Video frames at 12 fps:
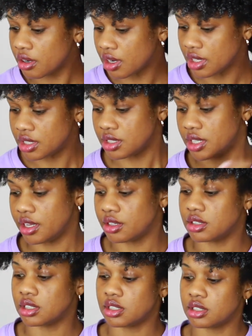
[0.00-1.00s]
and I
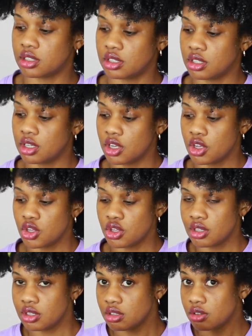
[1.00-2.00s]
detangle it
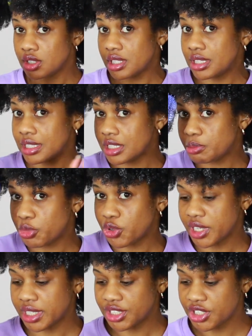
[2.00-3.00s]
using this
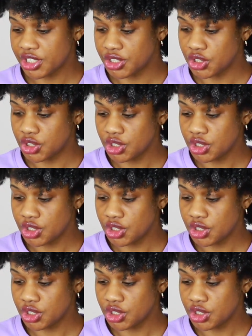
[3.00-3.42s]
brush here.